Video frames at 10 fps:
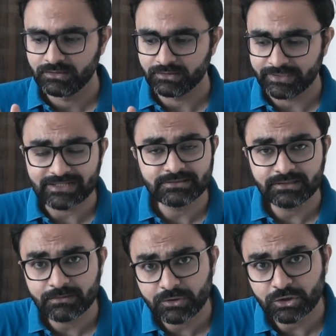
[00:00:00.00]
The next
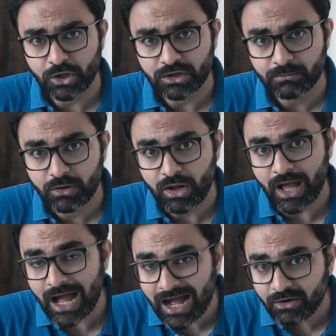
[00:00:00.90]
thing I'm going to talk about
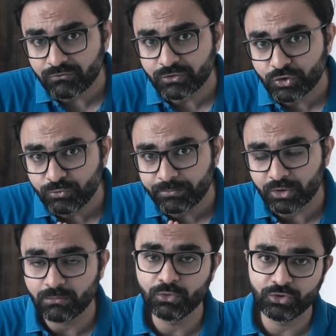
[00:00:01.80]
how to
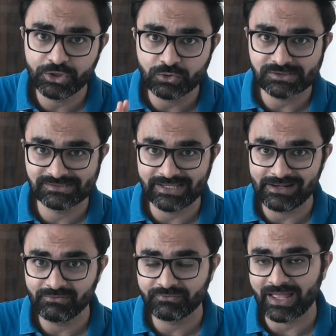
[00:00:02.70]
promote
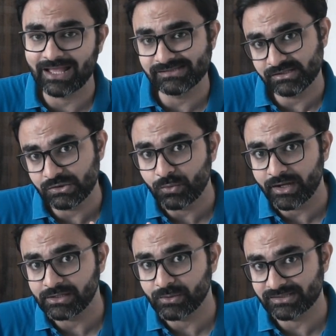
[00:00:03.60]
yourself as a
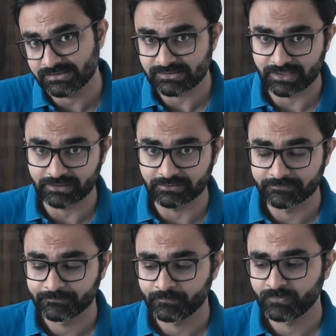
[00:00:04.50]
UI UX designer.
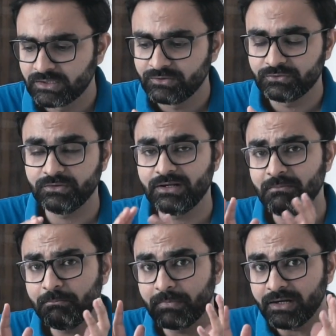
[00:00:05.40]
So there
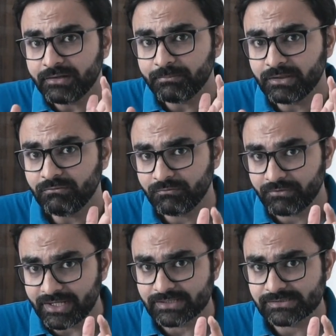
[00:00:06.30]
are multiple
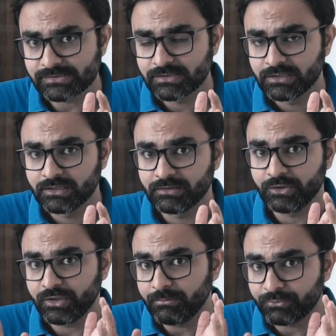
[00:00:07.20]
ways
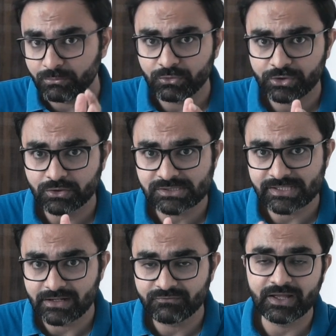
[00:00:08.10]
that you can promote
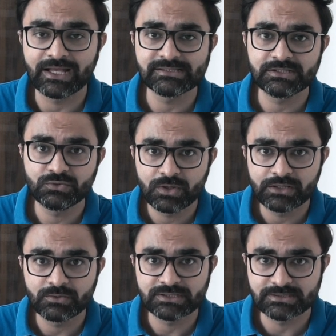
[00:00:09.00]
yourself as a
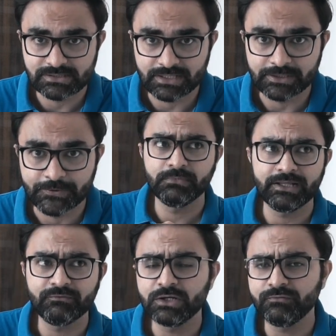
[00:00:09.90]
UI UX designer.
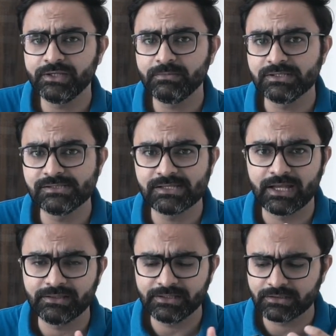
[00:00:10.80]
Like one of them is,
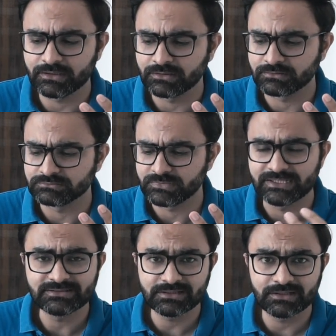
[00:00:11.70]
I think,
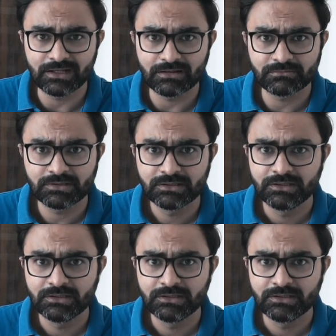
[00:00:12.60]
Instagram.